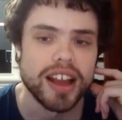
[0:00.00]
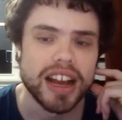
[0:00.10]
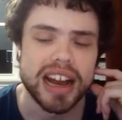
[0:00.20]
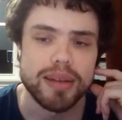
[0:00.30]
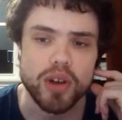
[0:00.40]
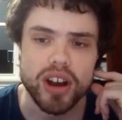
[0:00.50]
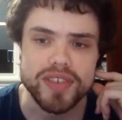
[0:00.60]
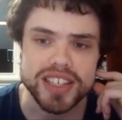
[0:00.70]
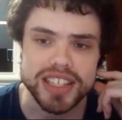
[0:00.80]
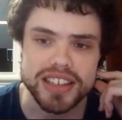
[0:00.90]

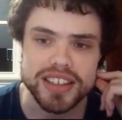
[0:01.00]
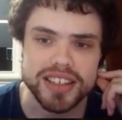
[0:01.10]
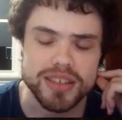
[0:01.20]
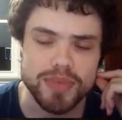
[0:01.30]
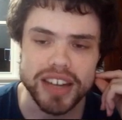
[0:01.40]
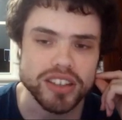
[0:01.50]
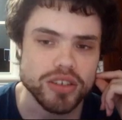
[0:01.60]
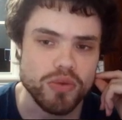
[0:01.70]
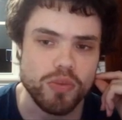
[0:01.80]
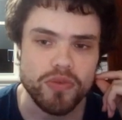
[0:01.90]
Obviously, this is meant to